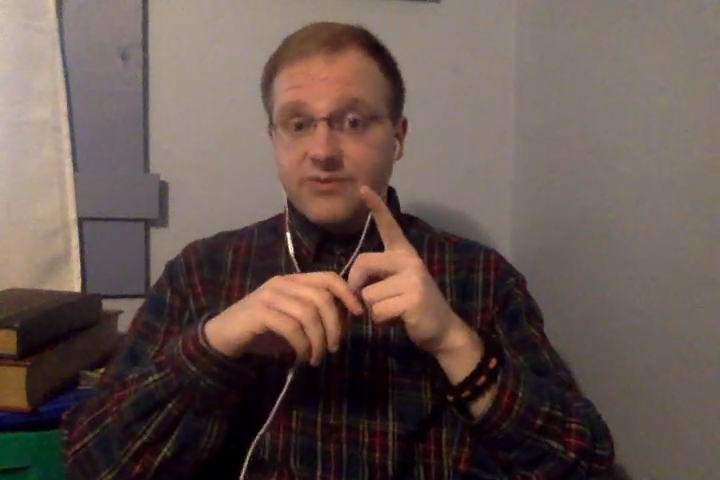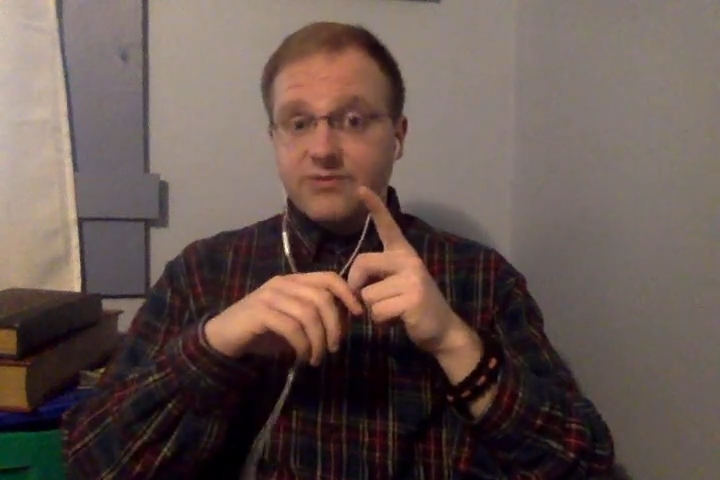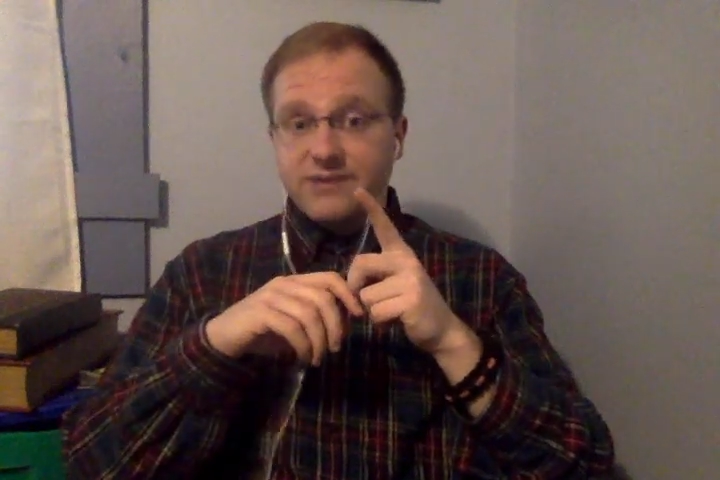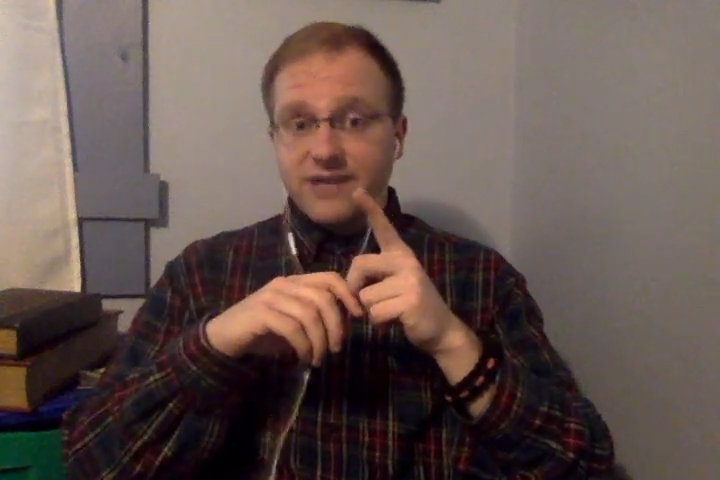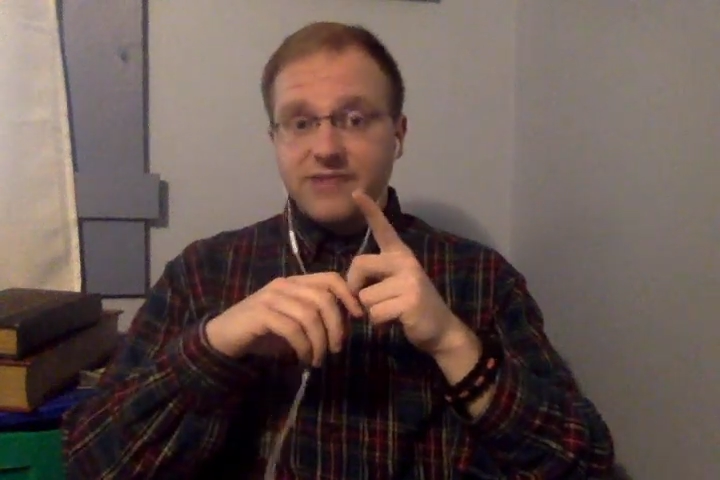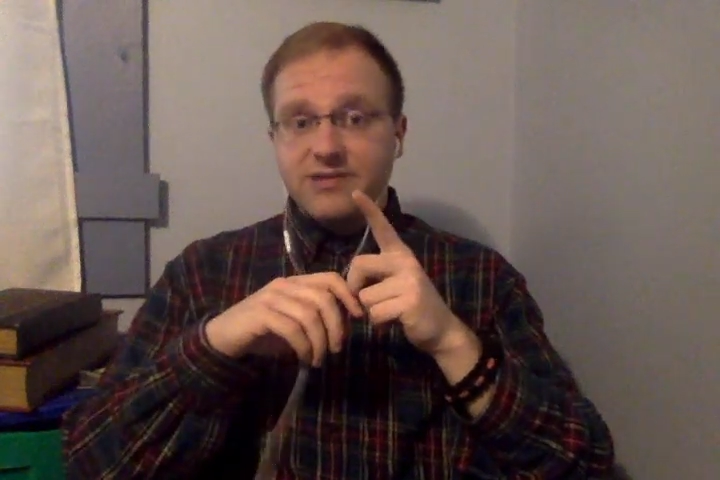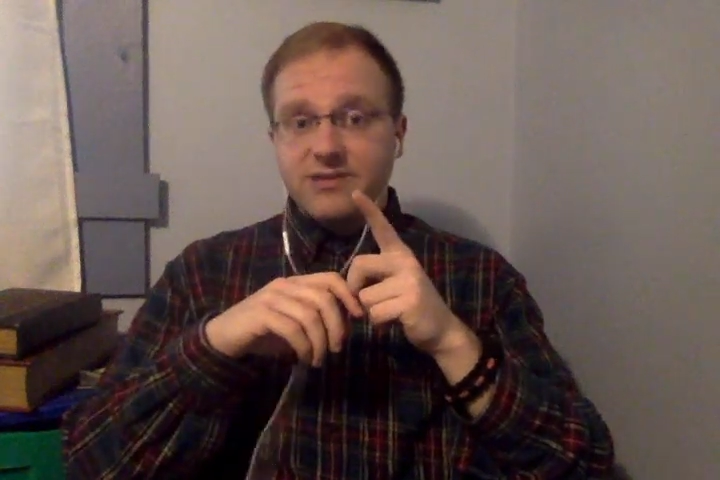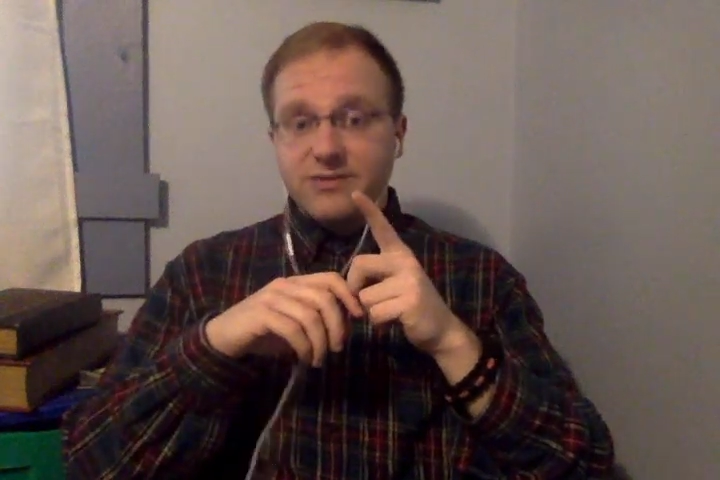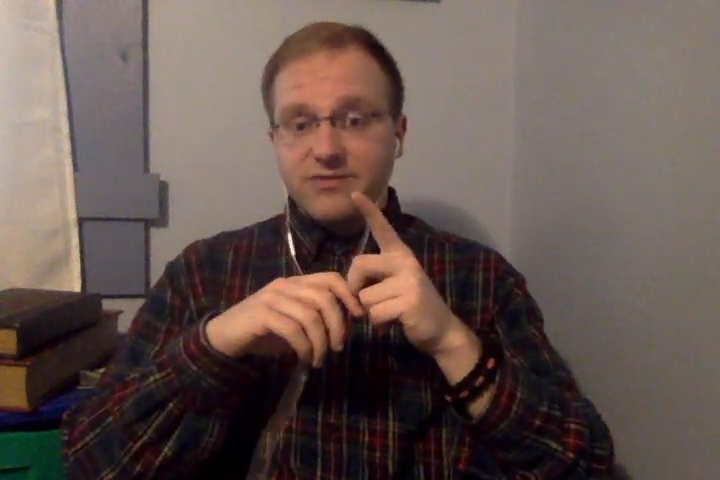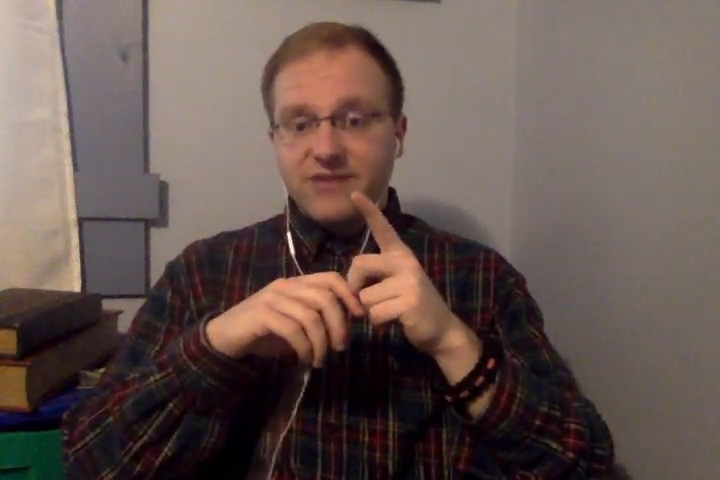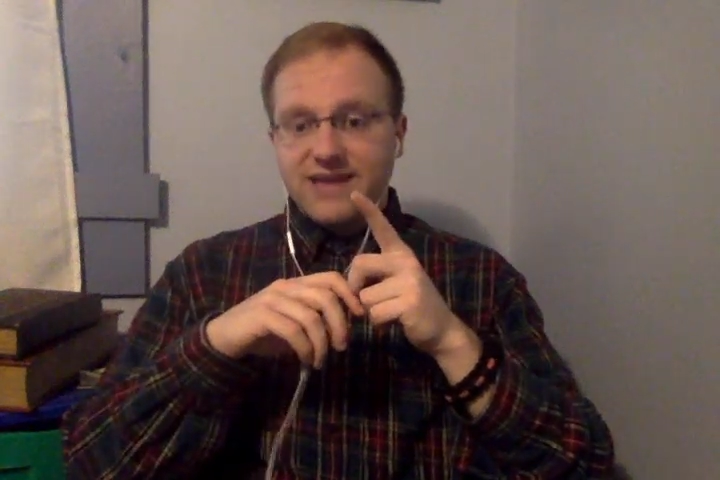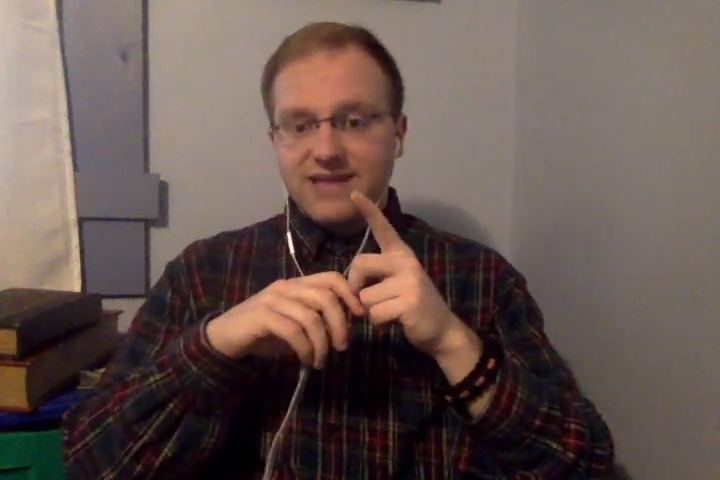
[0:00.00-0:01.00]
would be able to be
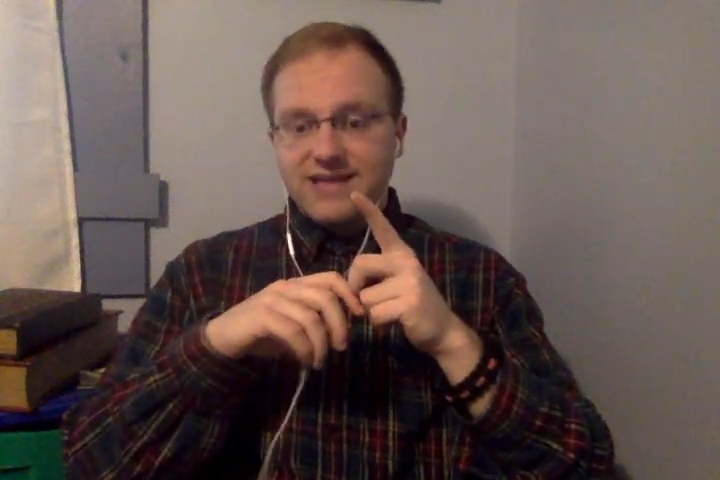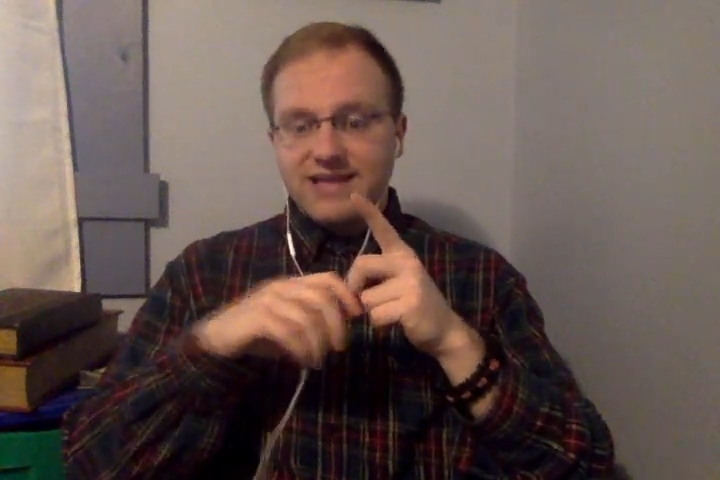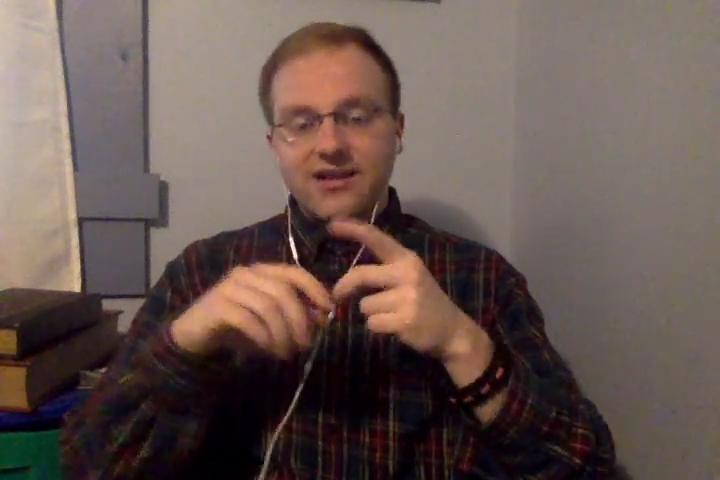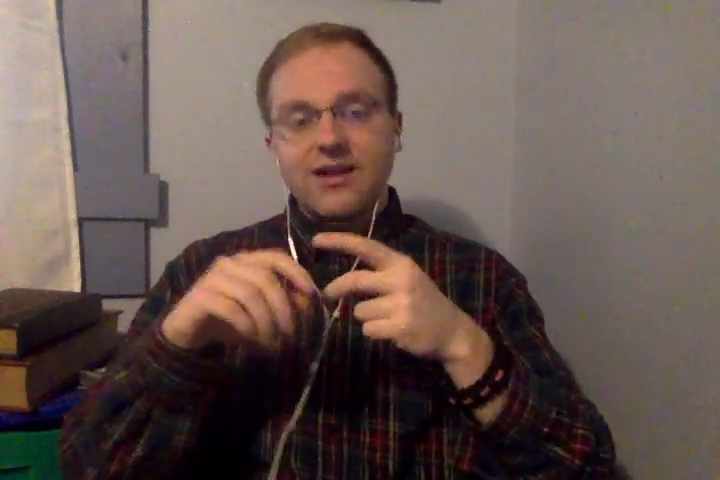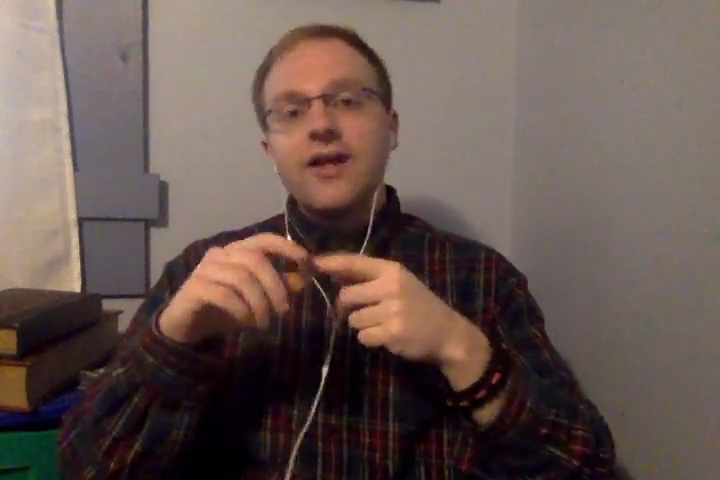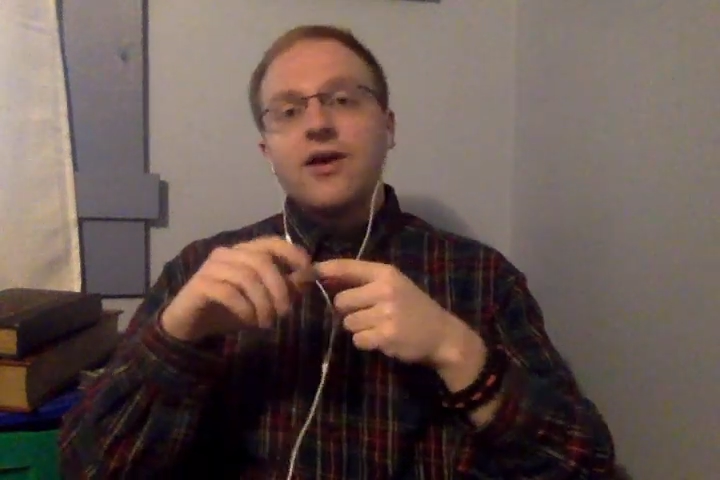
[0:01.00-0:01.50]
vaccinated.